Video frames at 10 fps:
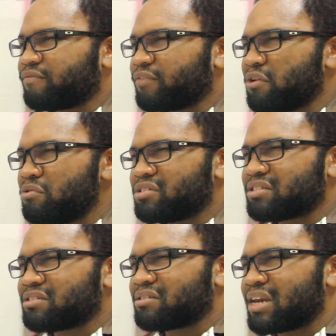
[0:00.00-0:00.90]
few
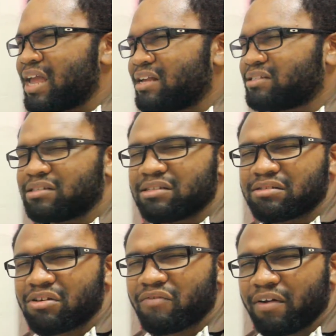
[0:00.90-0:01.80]
snakes and
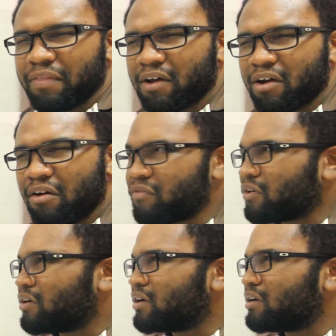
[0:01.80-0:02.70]
stuff on the cover.